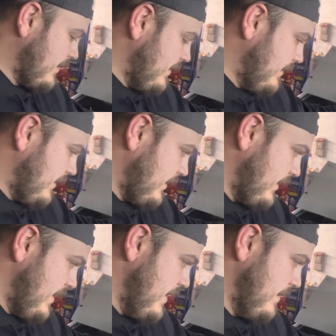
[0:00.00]
I
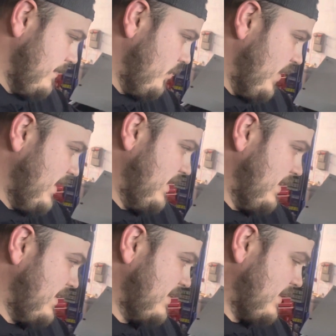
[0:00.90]
am
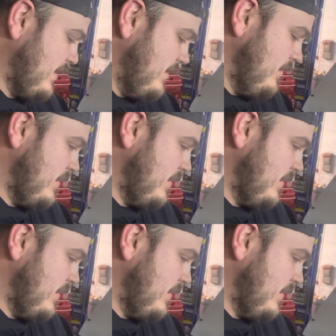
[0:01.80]
waiting because I do